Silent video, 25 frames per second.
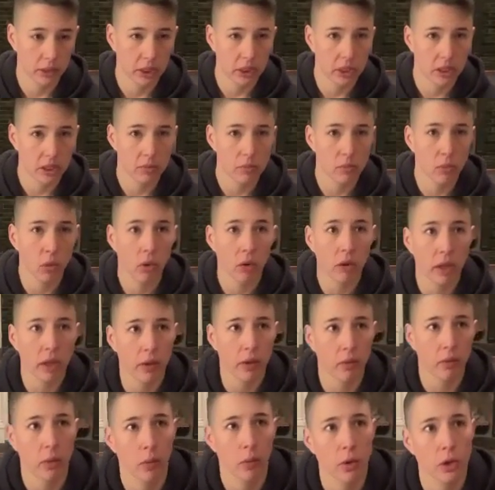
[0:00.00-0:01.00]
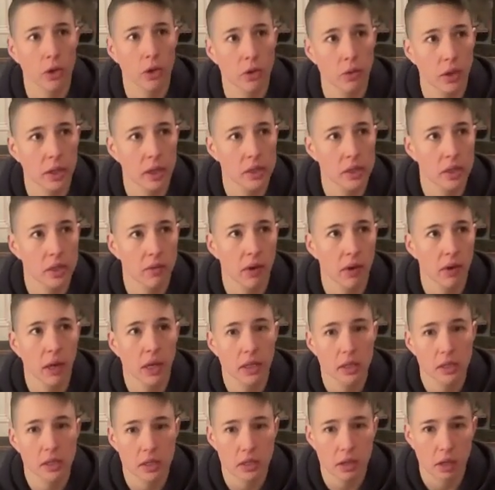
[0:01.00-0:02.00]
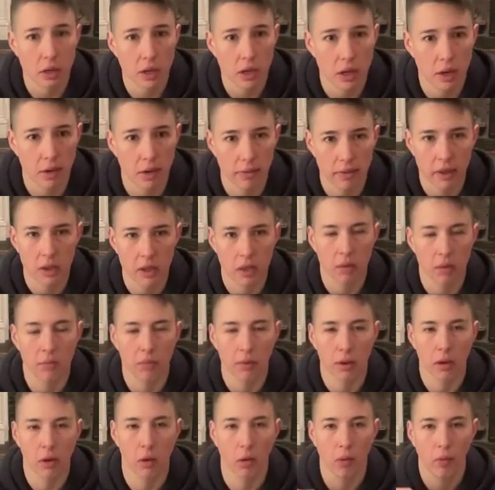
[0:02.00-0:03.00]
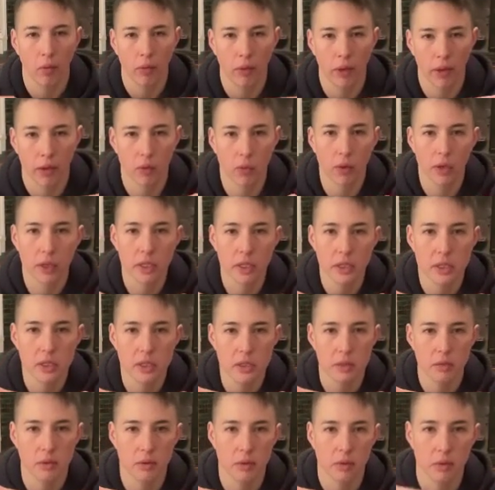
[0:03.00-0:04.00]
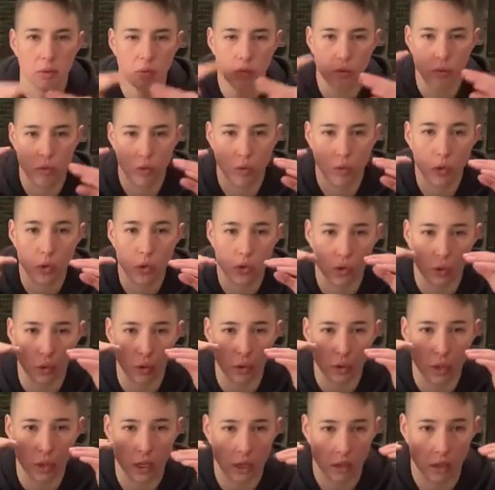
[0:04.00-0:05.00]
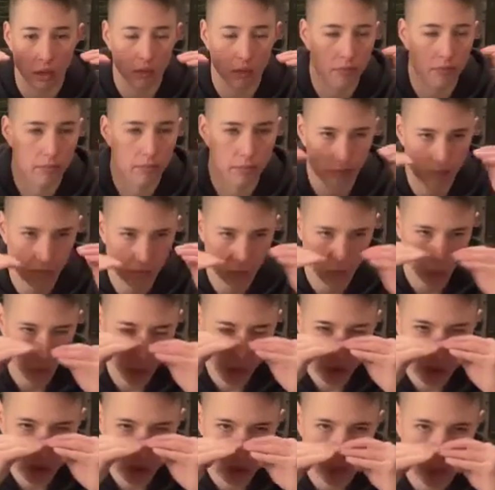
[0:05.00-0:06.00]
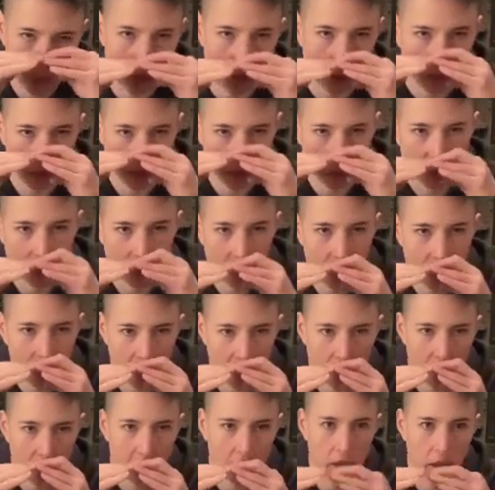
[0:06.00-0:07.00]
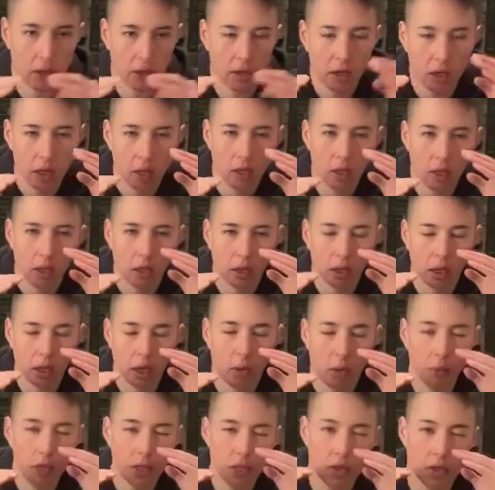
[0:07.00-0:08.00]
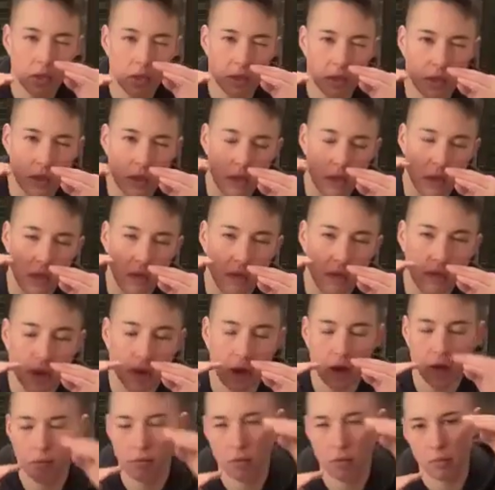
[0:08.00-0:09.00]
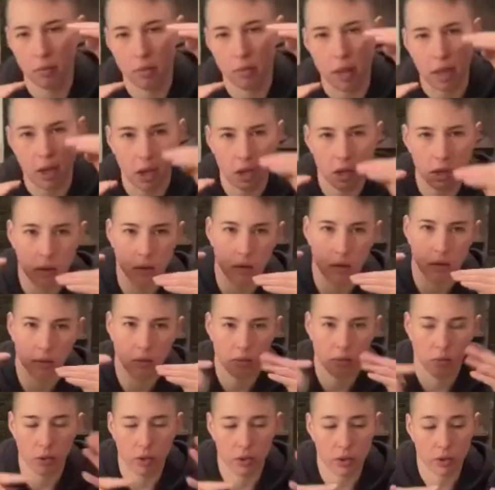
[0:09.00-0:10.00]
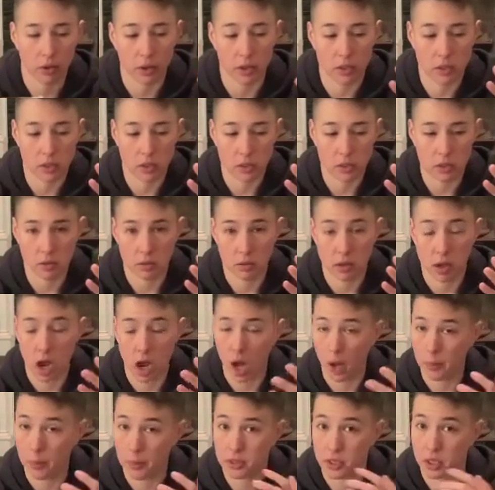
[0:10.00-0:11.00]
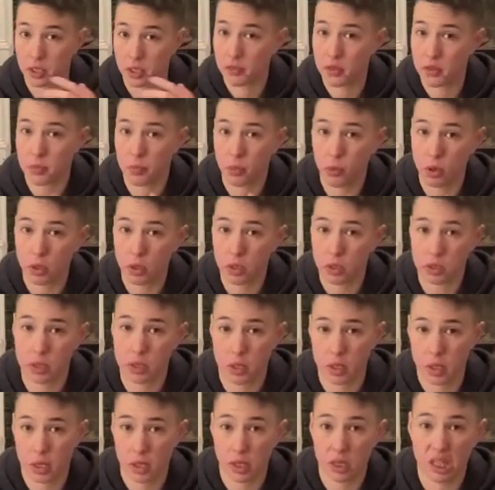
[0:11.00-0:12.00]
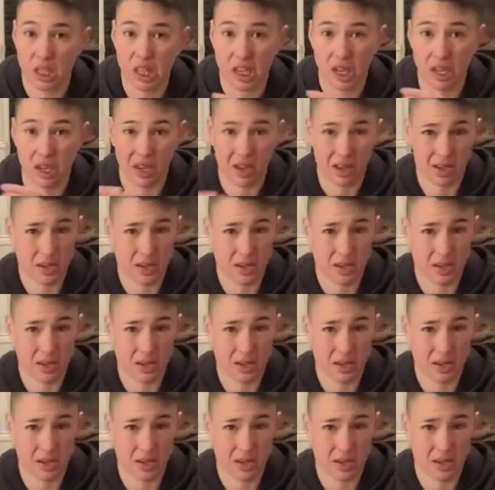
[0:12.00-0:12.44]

It's more like when we're doing stuff, I like to start kind of in the middle. Like, what is neutral here? Where's the middle? And then can we start to deviate from that, whether it's opposite of sport, leaning